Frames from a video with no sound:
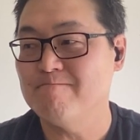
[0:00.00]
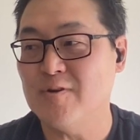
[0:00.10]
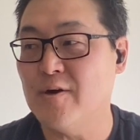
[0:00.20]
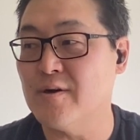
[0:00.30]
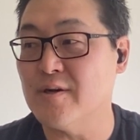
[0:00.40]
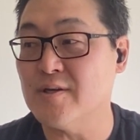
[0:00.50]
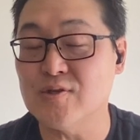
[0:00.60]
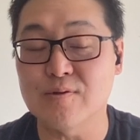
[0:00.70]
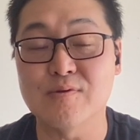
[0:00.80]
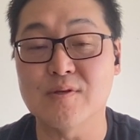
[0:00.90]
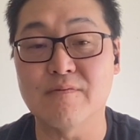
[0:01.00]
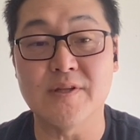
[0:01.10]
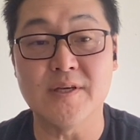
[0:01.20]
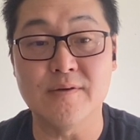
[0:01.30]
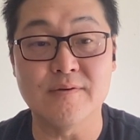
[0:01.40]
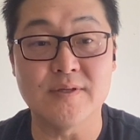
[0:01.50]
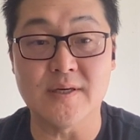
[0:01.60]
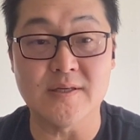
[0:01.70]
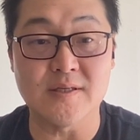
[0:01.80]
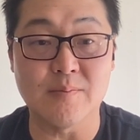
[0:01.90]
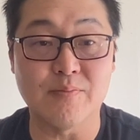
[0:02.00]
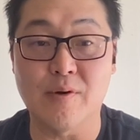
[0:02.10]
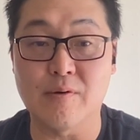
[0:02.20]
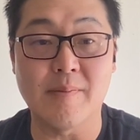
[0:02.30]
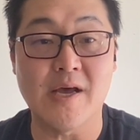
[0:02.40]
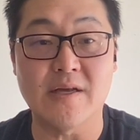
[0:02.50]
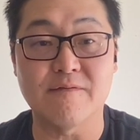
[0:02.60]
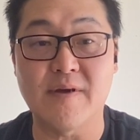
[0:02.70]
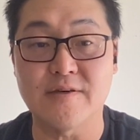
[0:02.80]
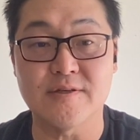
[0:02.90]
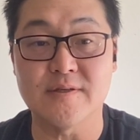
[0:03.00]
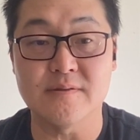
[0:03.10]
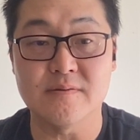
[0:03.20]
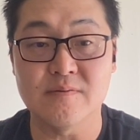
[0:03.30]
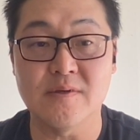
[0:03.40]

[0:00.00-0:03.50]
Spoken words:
are exclusively using us in a programmatic fashion,